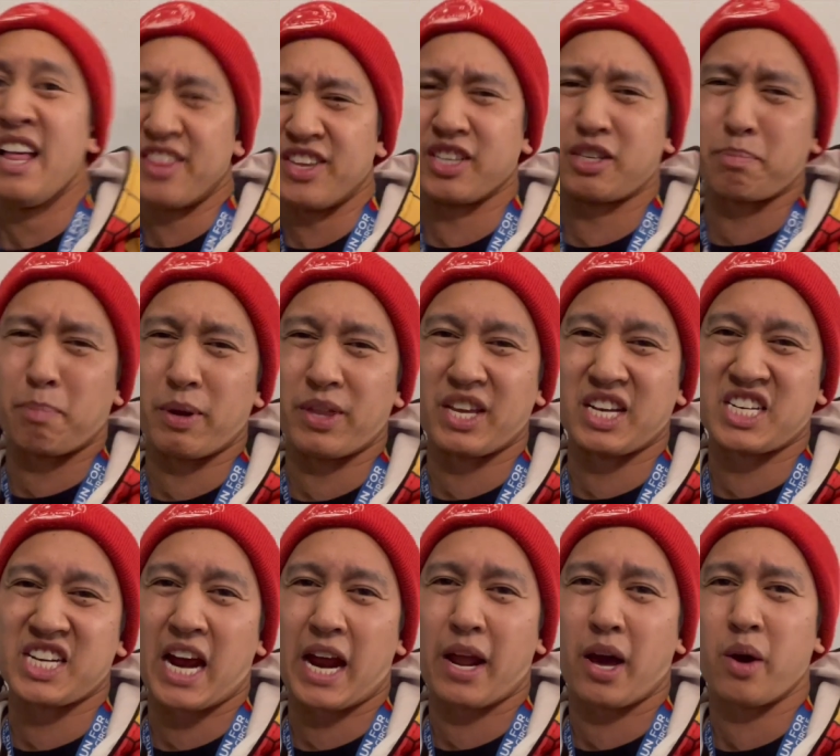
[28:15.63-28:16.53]
This birthday
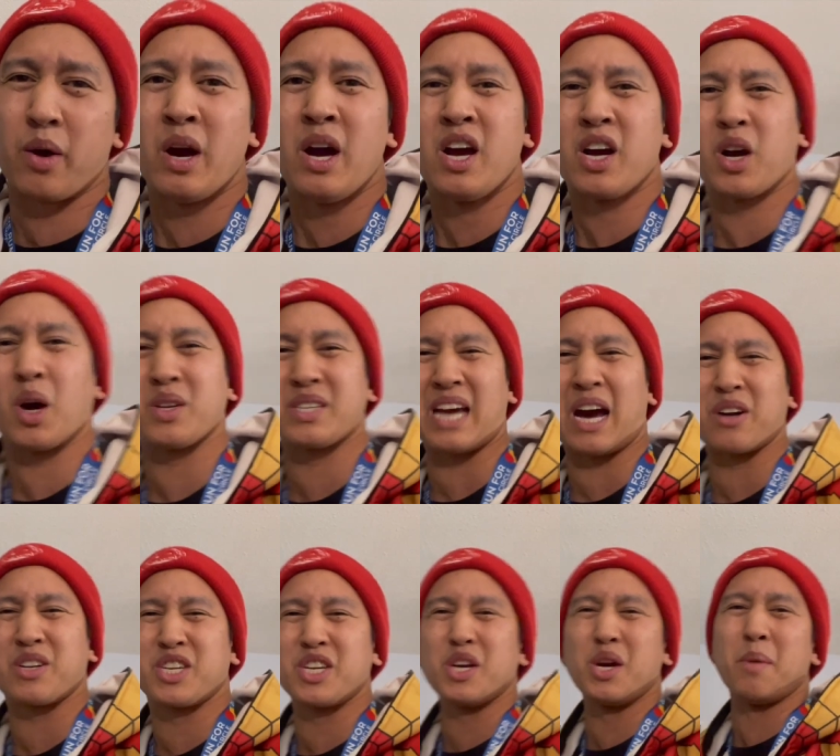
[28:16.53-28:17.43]
shout out goes
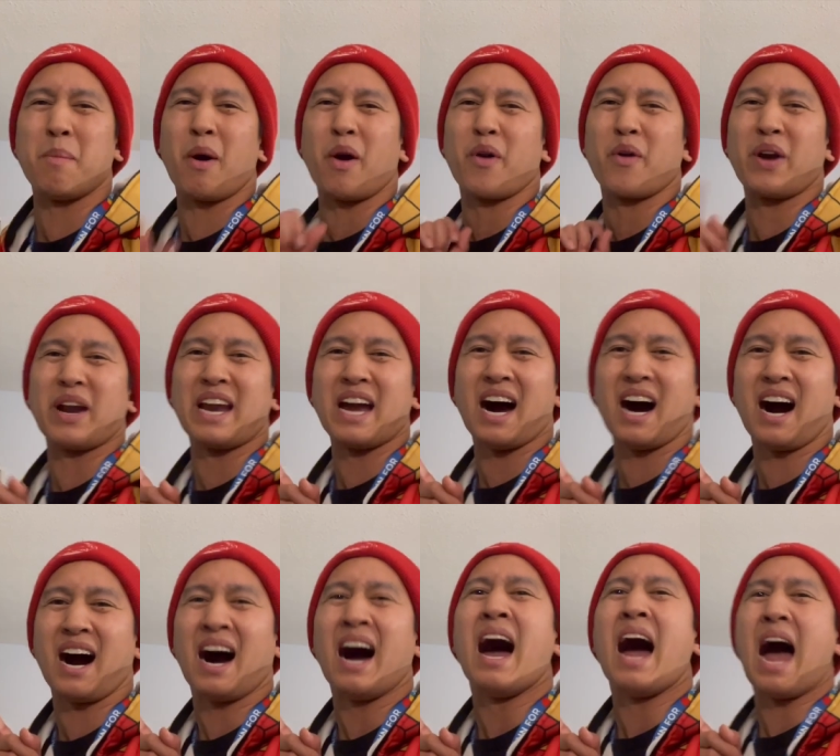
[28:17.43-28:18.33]
out to you,
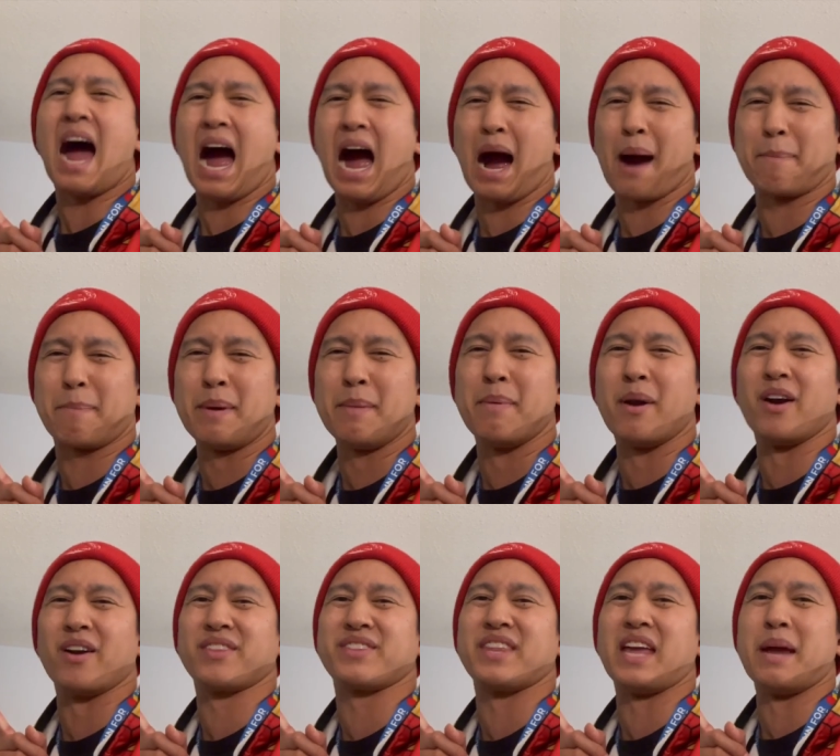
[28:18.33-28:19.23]
Maria. Happy
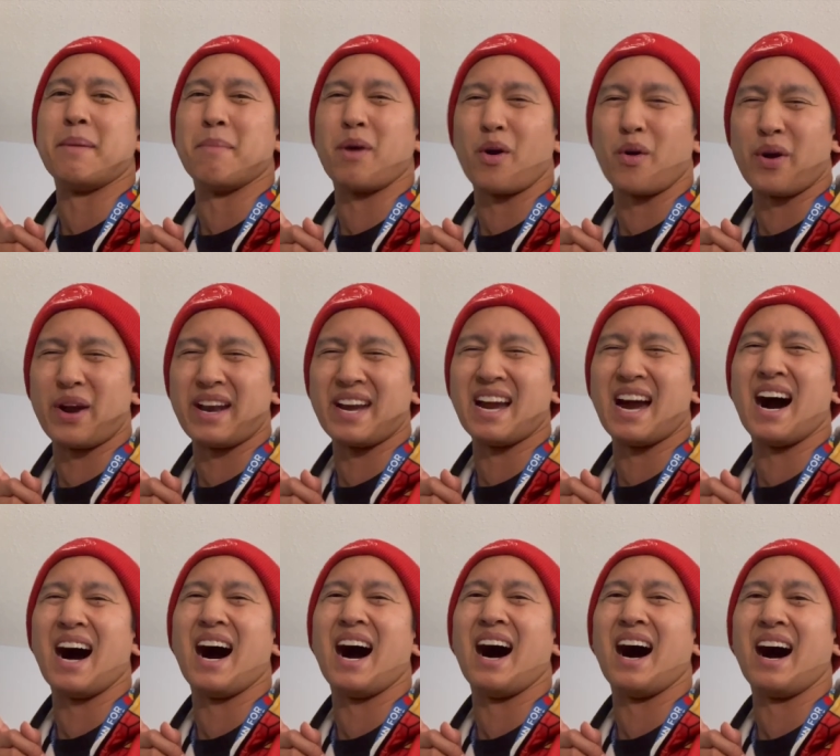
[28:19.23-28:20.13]
birthday,
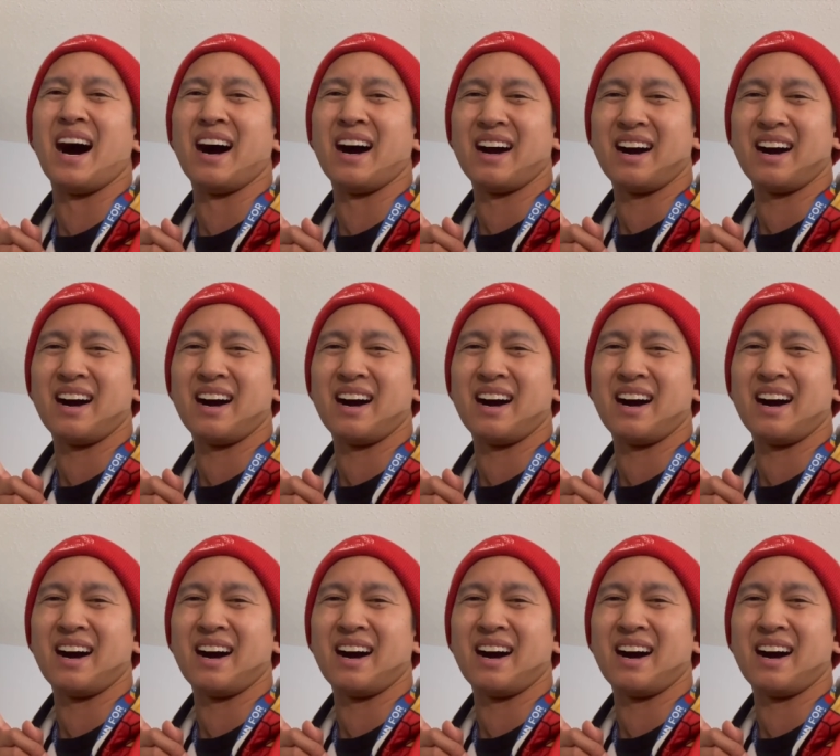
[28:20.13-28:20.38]
Maria.